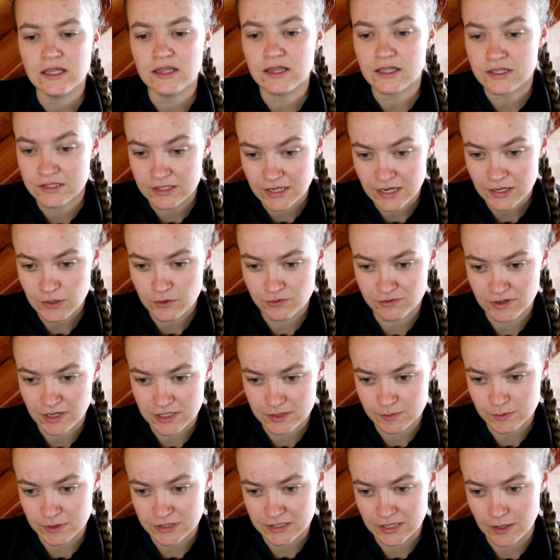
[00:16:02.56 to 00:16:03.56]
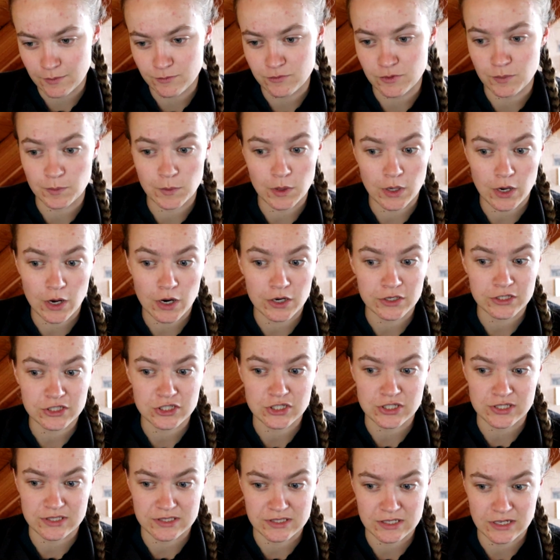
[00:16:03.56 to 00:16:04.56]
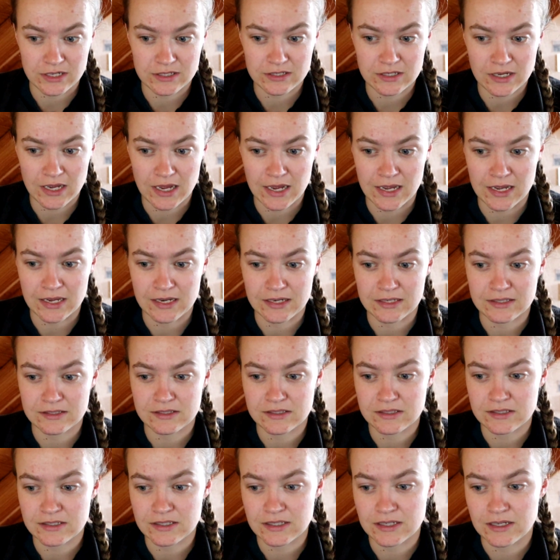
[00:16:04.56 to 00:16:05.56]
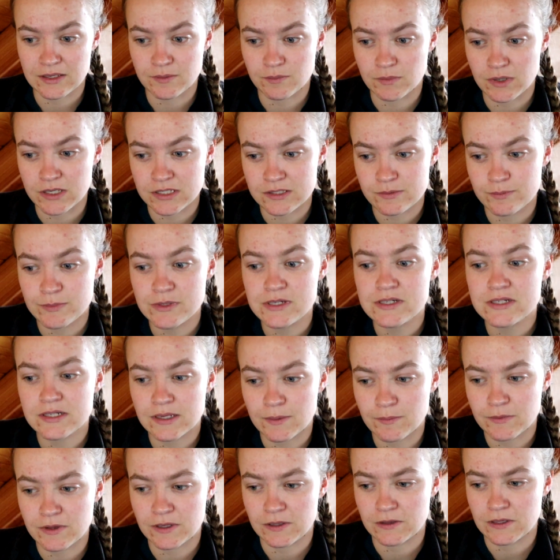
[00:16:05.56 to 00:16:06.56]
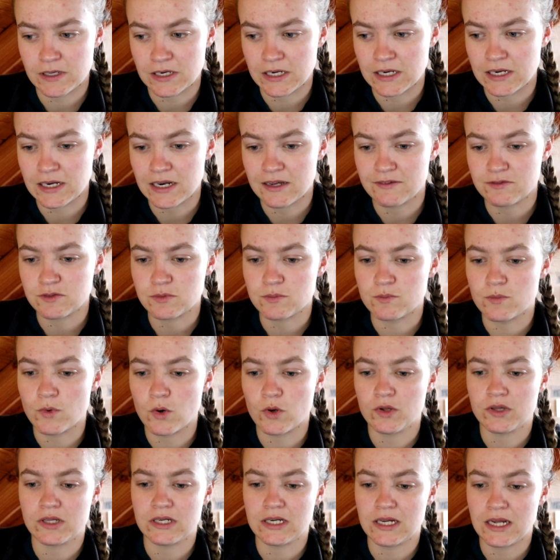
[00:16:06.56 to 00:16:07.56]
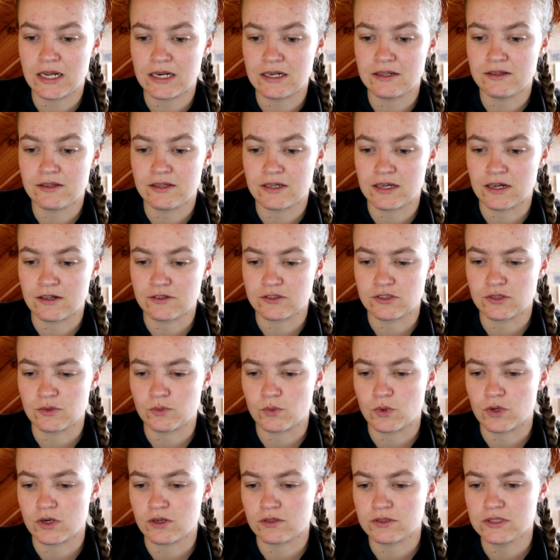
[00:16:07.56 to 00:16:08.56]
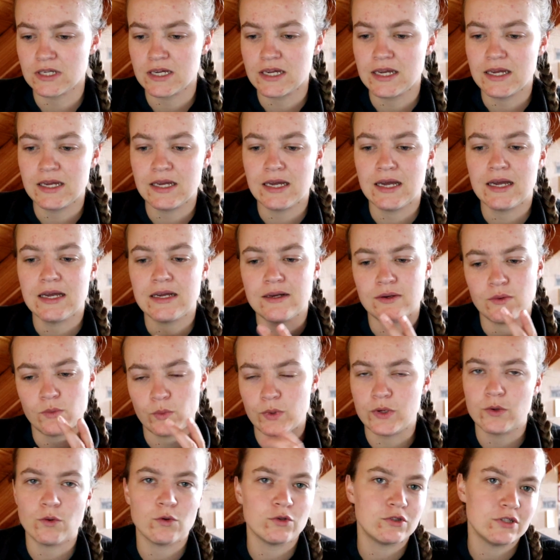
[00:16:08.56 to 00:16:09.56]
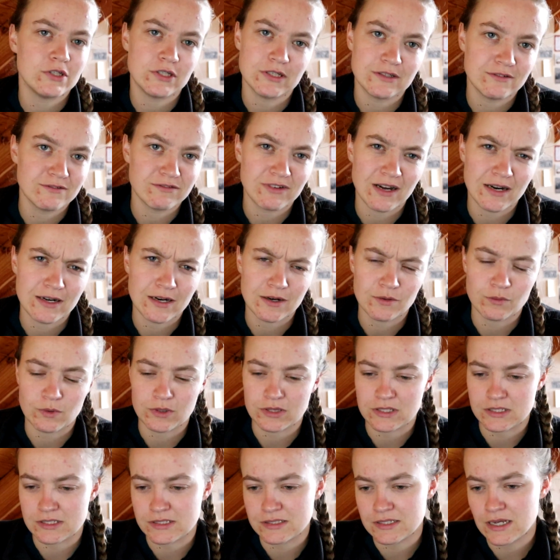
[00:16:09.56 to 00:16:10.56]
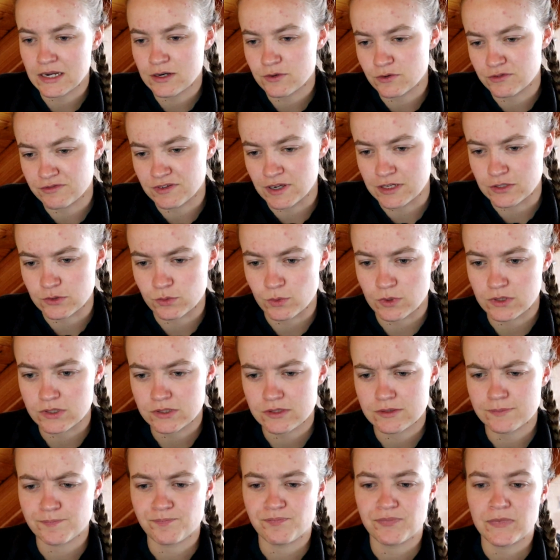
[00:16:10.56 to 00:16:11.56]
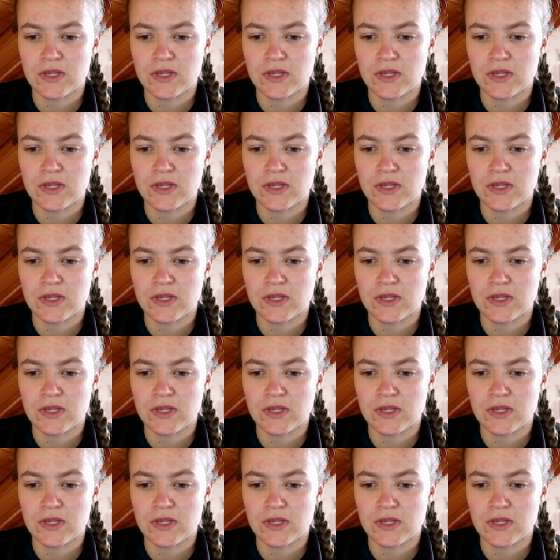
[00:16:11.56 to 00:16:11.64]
"The sacrifice must come from the heart," she said, "and it must be something that he loves more than anything else in the world." We also didn't find out what the sacrifice was.